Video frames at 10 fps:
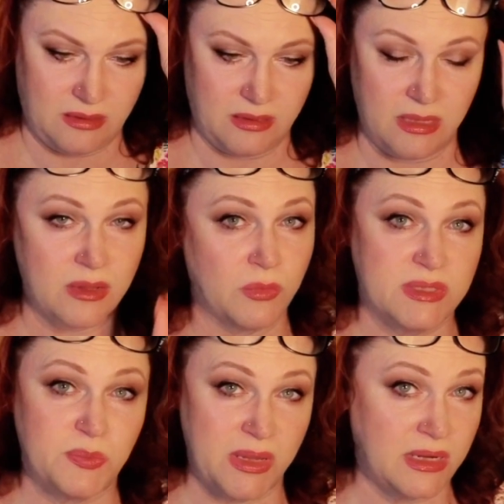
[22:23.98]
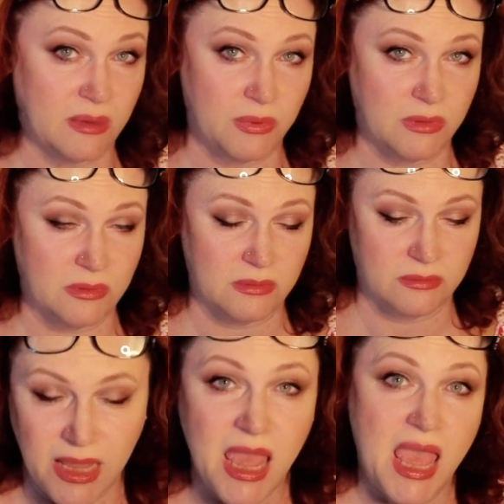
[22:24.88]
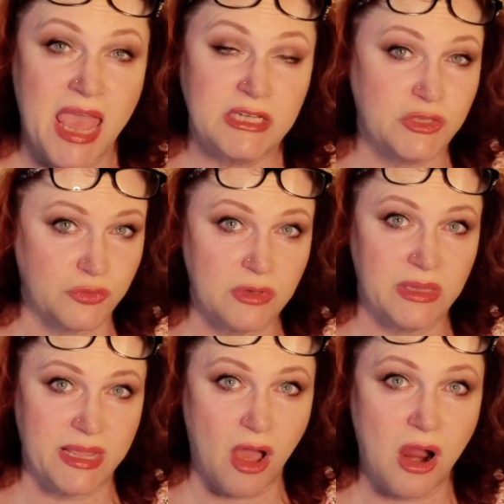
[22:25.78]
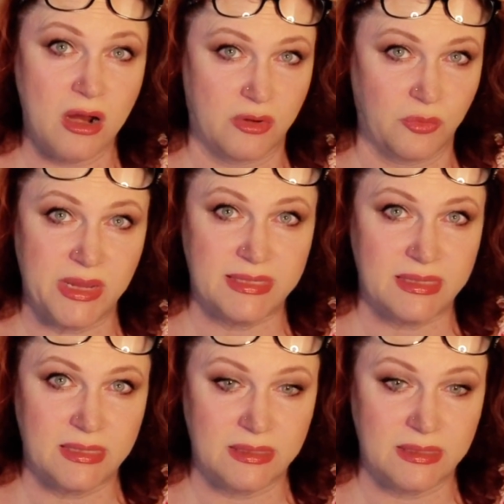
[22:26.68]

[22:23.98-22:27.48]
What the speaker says: It was pitiable and truly heart-rending.